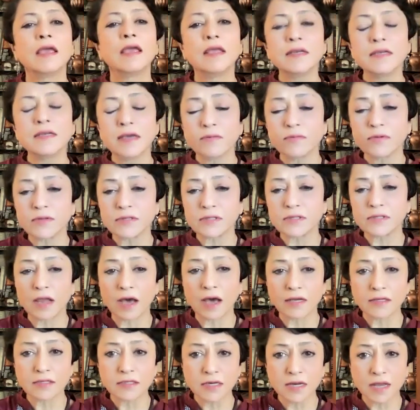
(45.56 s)
India was
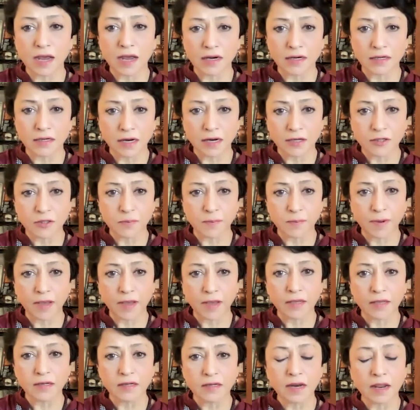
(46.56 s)
largely untouched
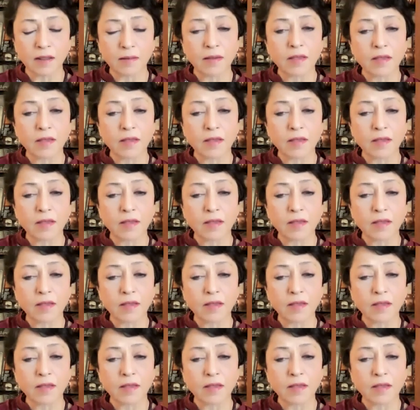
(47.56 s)
by it,